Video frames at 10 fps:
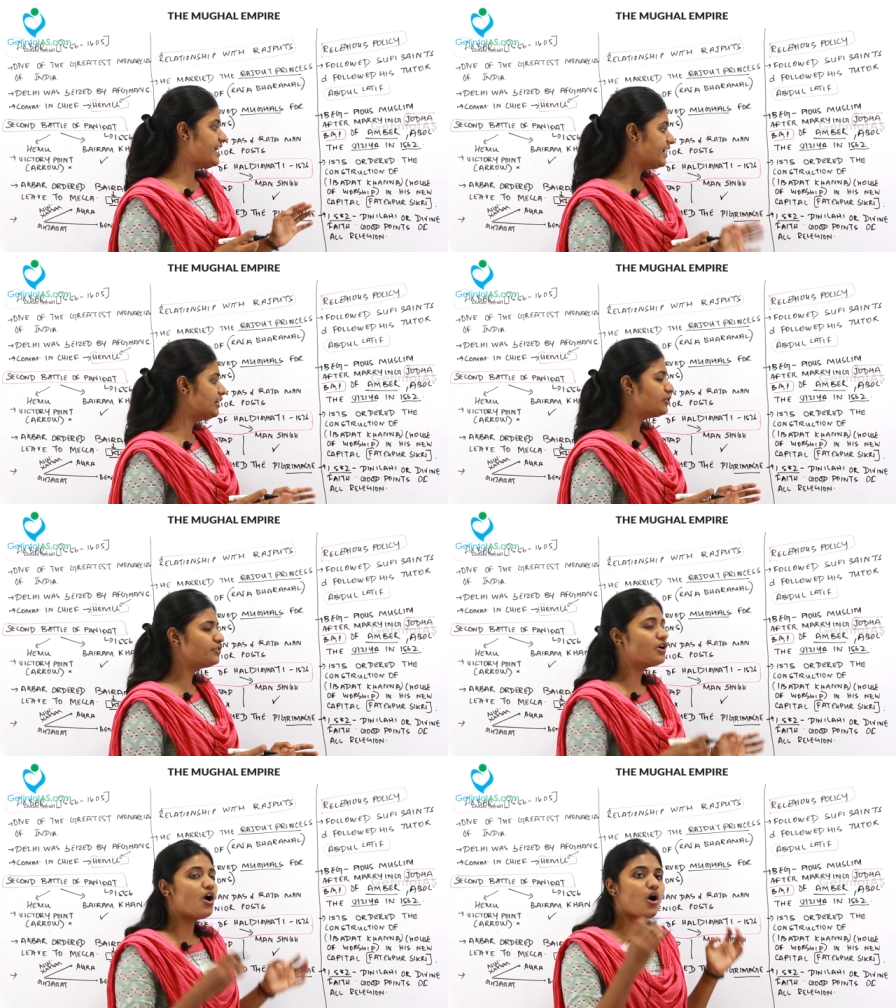He
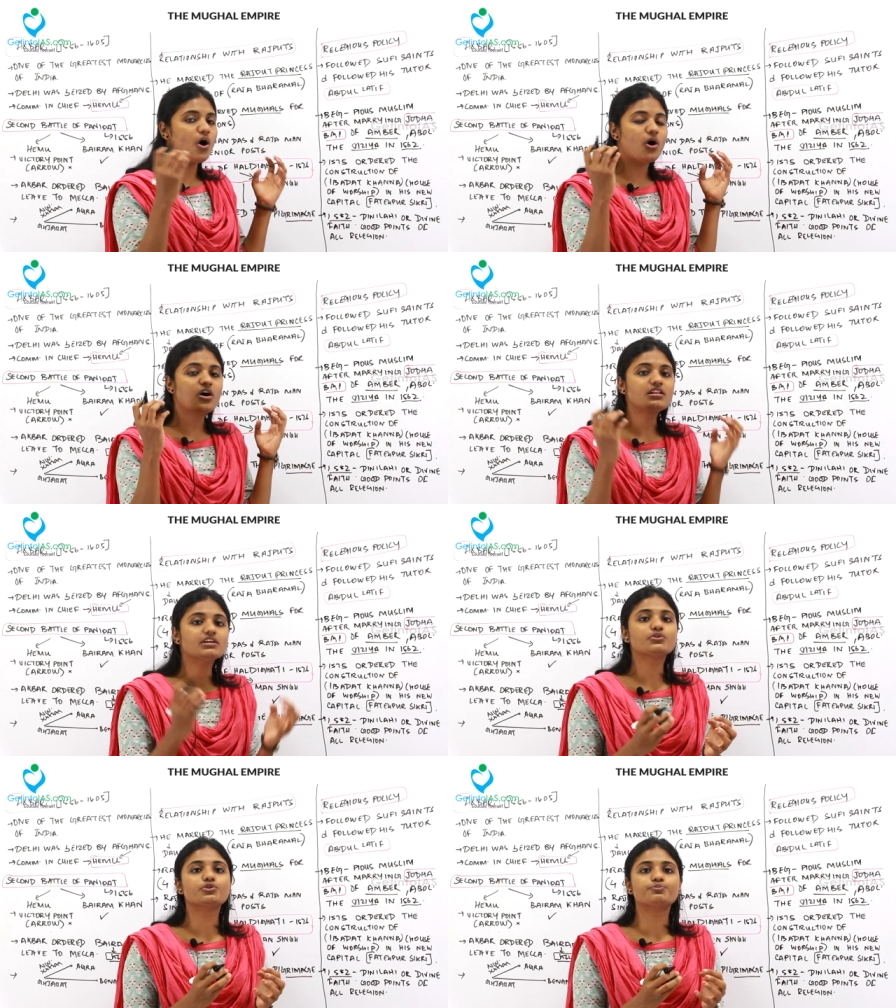took all
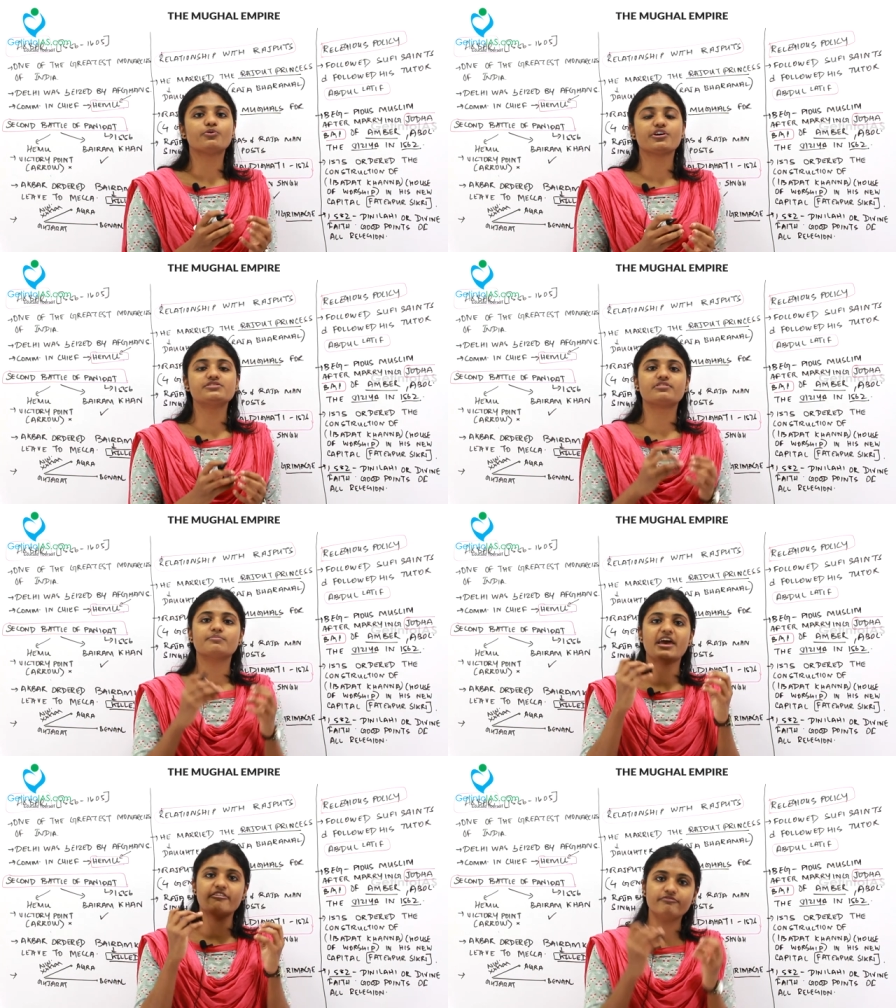the good points
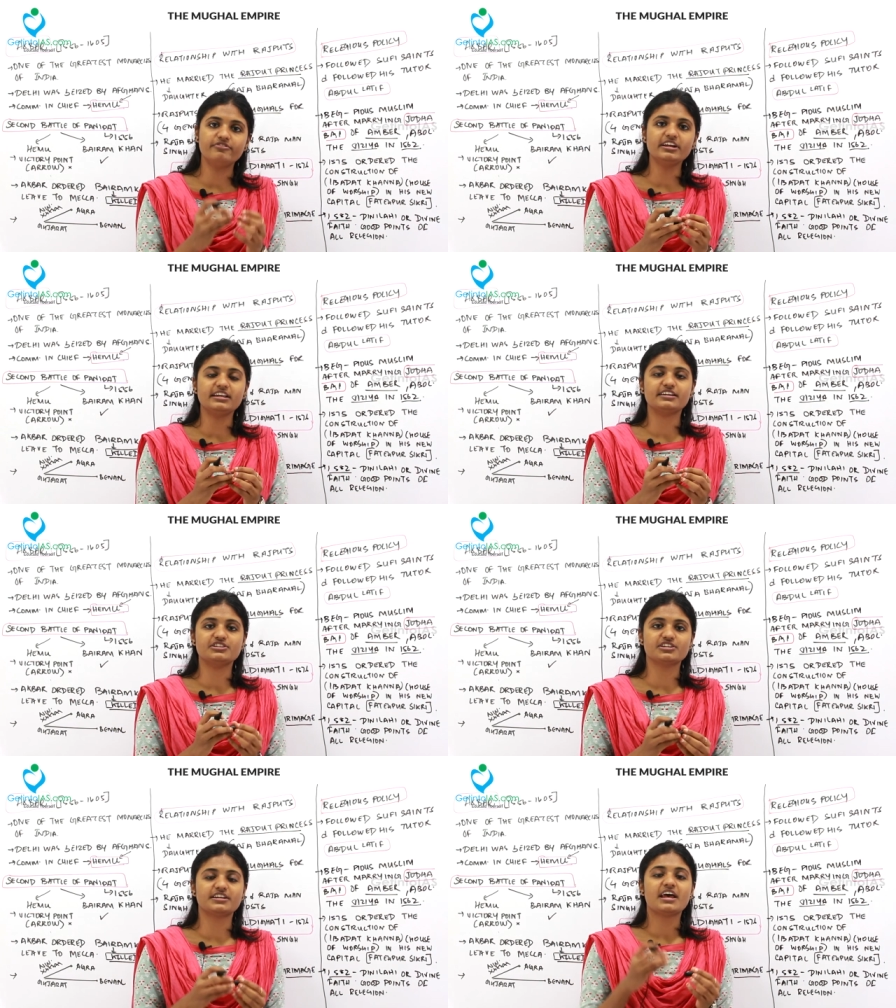from every
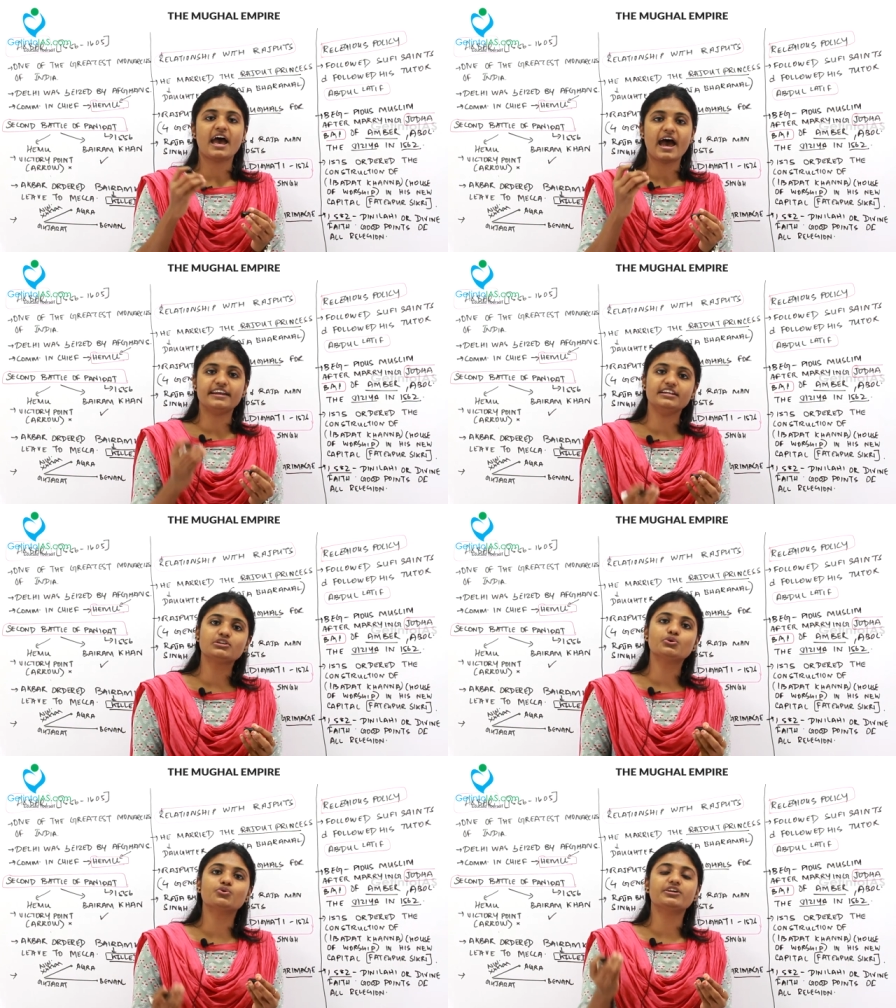religion and
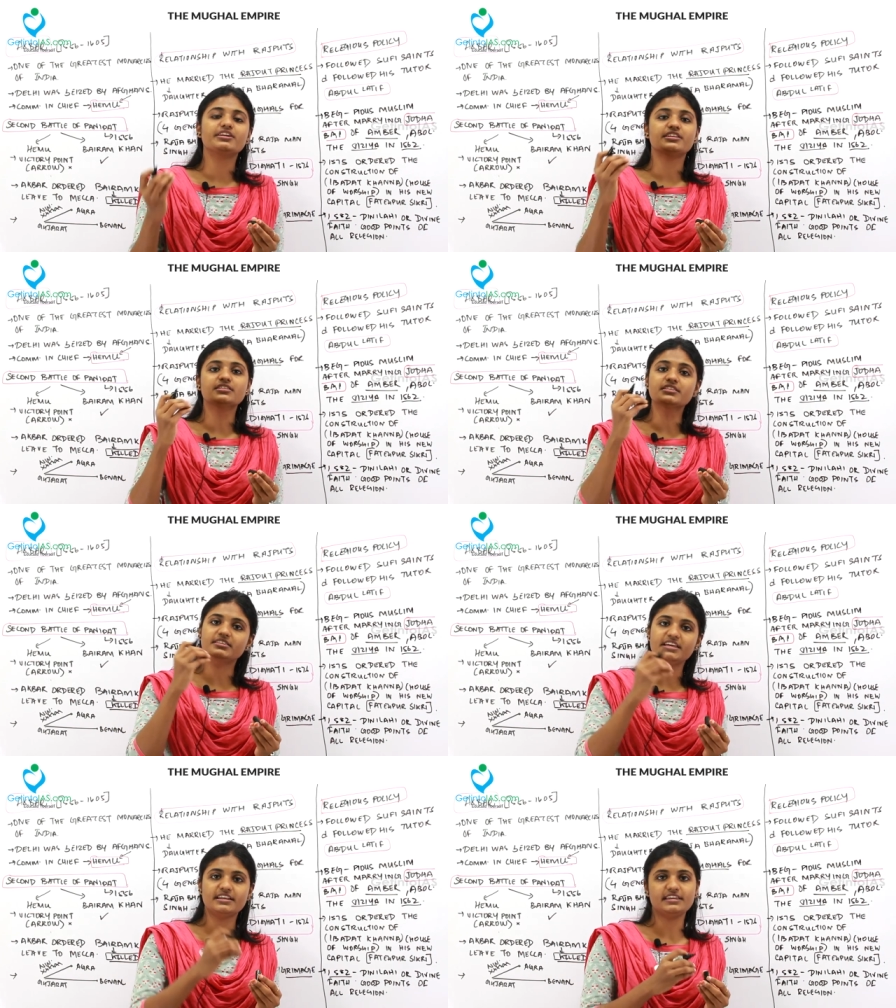included in
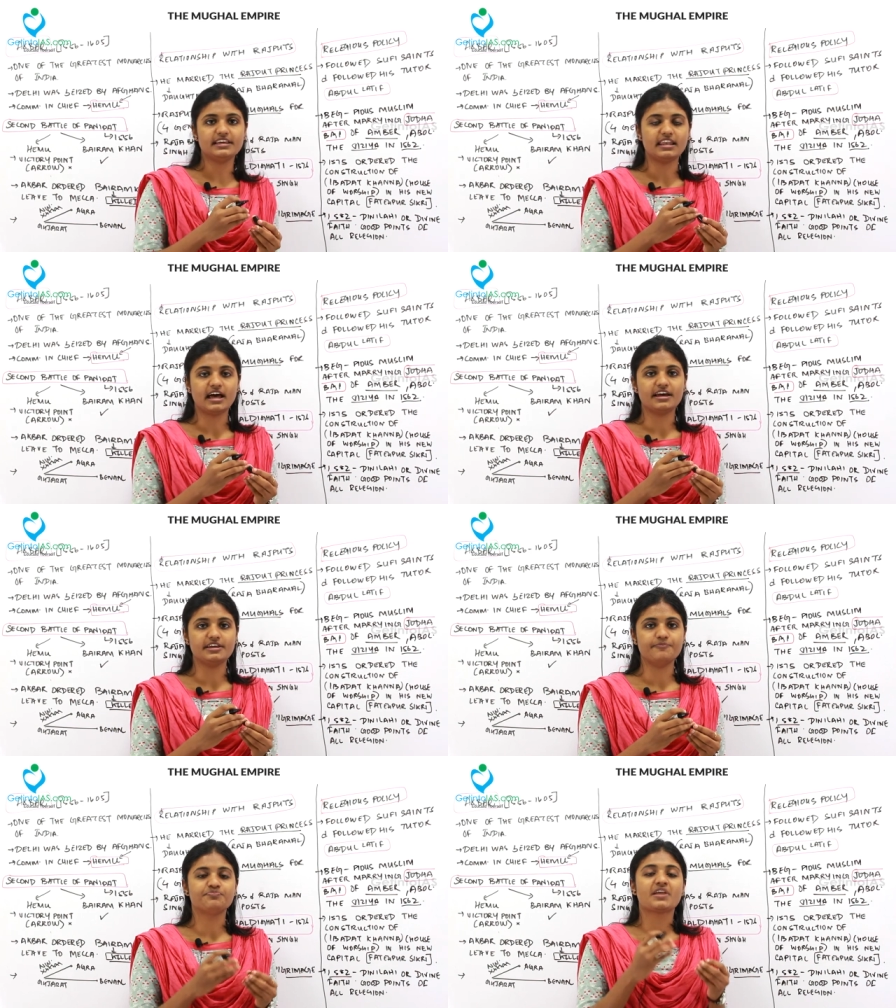Dini
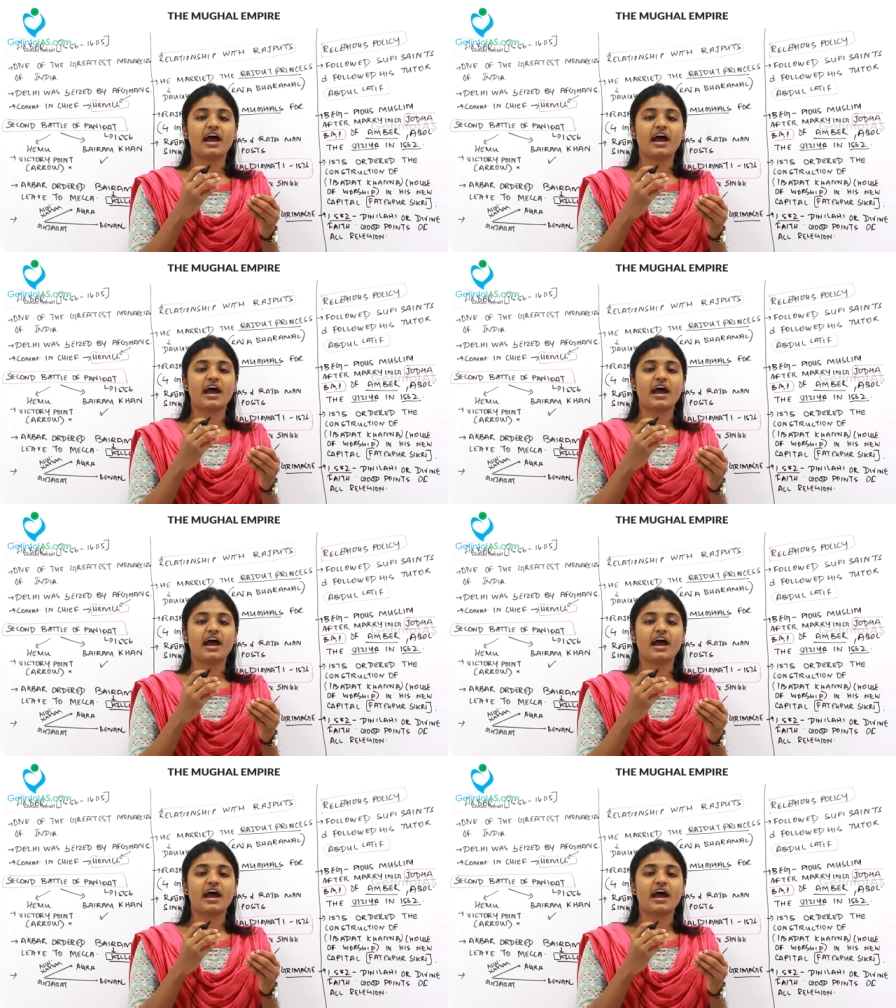Ilahi.